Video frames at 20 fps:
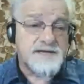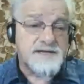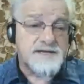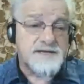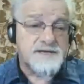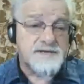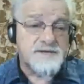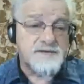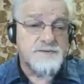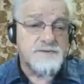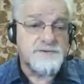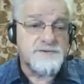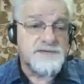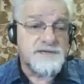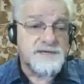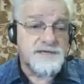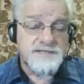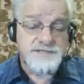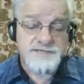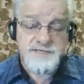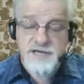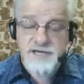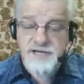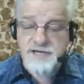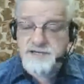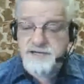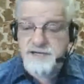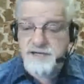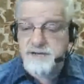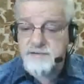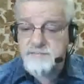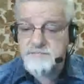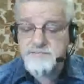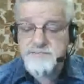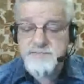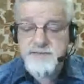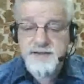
include things like um,